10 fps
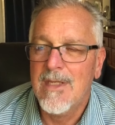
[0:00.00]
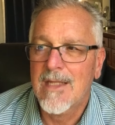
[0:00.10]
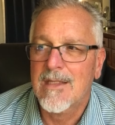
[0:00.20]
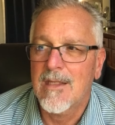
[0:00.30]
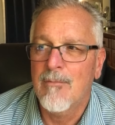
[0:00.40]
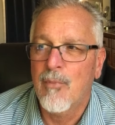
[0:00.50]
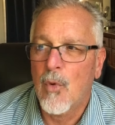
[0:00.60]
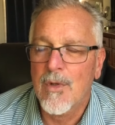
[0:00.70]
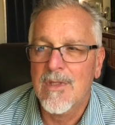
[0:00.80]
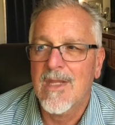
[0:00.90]
not
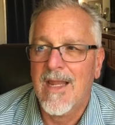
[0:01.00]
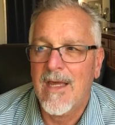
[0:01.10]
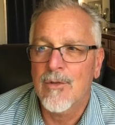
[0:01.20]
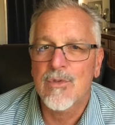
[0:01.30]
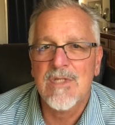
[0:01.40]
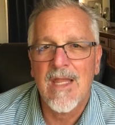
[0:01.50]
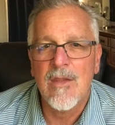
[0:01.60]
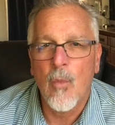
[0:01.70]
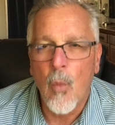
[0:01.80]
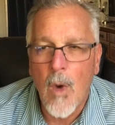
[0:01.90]
important that I understand
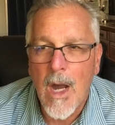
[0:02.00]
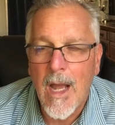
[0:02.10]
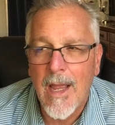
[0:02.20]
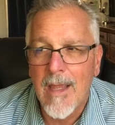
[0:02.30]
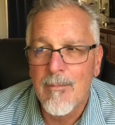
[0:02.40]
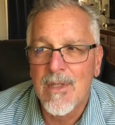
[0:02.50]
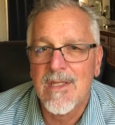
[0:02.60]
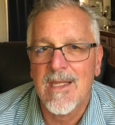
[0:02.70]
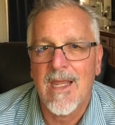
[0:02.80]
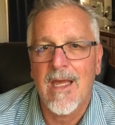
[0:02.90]
the why, but
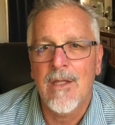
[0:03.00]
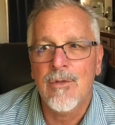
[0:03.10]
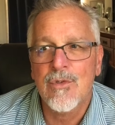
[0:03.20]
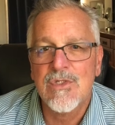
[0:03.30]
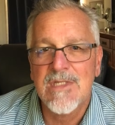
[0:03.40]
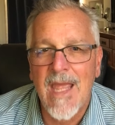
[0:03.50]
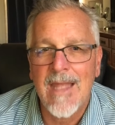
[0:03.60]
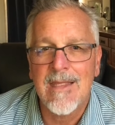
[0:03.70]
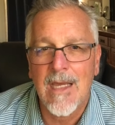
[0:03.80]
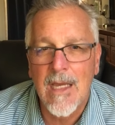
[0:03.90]
that I
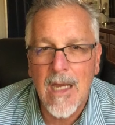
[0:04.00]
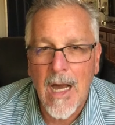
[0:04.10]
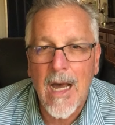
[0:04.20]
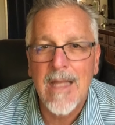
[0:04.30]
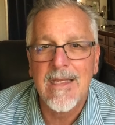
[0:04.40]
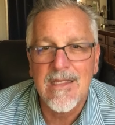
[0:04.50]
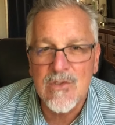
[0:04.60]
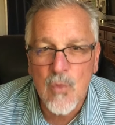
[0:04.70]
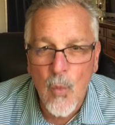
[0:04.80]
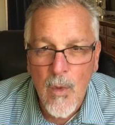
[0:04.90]
understand that God
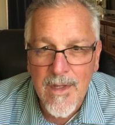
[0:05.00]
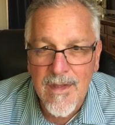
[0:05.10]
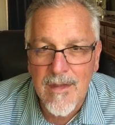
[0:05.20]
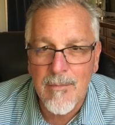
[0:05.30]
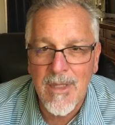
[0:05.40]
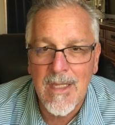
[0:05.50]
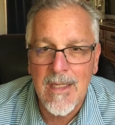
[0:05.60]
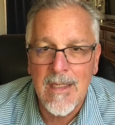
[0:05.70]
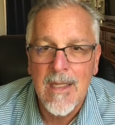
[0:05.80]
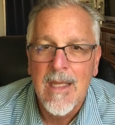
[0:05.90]
is with
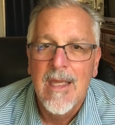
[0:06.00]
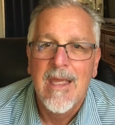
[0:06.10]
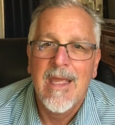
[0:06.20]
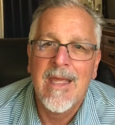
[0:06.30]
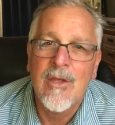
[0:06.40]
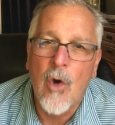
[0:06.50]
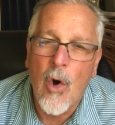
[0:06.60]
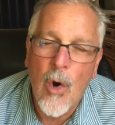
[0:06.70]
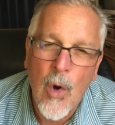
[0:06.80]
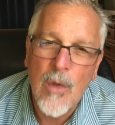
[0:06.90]
me in
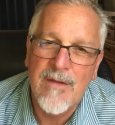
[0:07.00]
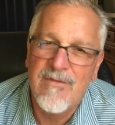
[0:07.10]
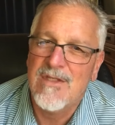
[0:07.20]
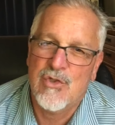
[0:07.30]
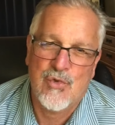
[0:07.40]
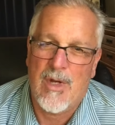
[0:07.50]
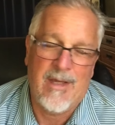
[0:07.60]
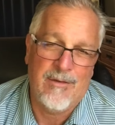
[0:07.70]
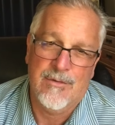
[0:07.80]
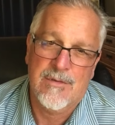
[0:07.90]
all of these
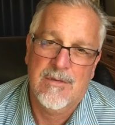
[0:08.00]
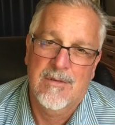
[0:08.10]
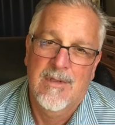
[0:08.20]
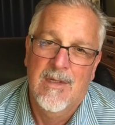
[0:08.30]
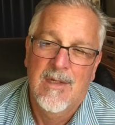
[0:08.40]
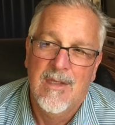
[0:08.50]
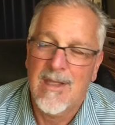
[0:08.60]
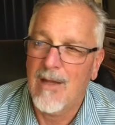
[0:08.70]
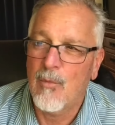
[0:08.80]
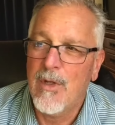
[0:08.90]
trials.
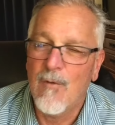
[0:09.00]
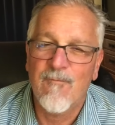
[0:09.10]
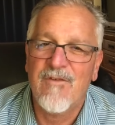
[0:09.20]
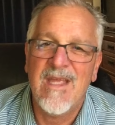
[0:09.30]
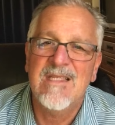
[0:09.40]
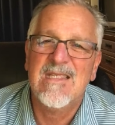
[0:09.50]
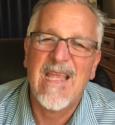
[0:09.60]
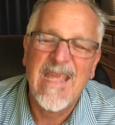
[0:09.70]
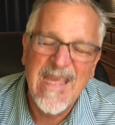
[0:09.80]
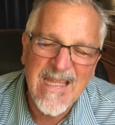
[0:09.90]
That we don't face
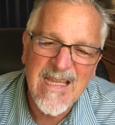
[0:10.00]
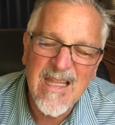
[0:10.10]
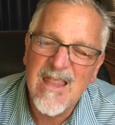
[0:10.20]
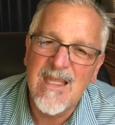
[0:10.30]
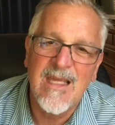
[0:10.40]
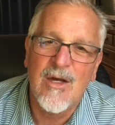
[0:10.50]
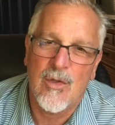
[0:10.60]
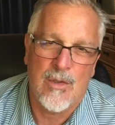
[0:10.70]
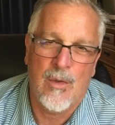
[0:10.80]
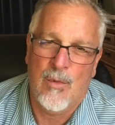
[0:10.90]
anything
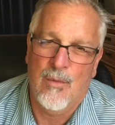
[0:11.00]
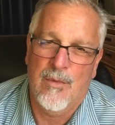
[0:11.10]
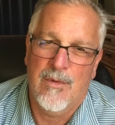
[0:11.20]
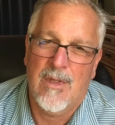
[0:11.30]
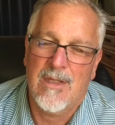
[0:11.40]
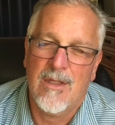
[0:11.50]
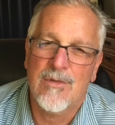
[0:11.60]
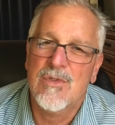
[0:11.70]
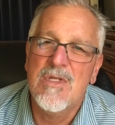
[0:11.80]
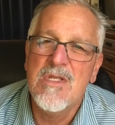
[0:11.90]
alone, that
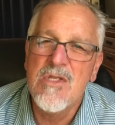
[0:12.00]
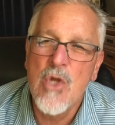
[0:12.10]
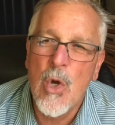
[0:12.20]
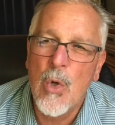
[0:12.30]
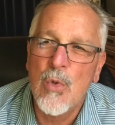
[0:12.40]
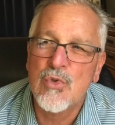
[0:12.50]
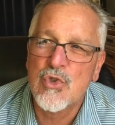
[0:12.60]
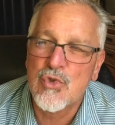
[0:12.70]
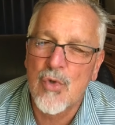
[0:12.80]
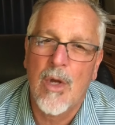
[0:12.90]
there's no
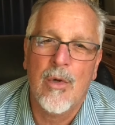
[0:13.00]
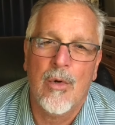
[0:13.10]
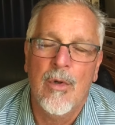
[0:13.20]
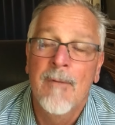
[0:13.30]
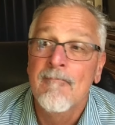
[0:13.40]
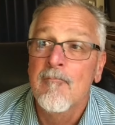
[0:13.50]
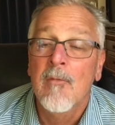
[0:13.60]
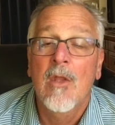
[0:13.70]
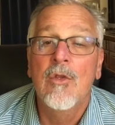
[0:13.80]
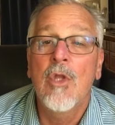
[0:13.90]
struggle,
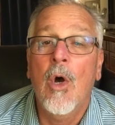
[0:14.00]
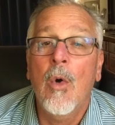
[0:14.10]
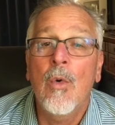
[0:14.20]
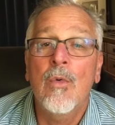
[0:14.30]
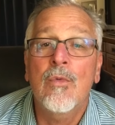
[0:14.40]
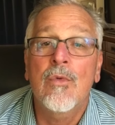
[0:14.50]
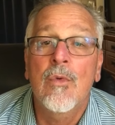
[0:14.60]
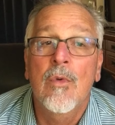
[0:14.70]
no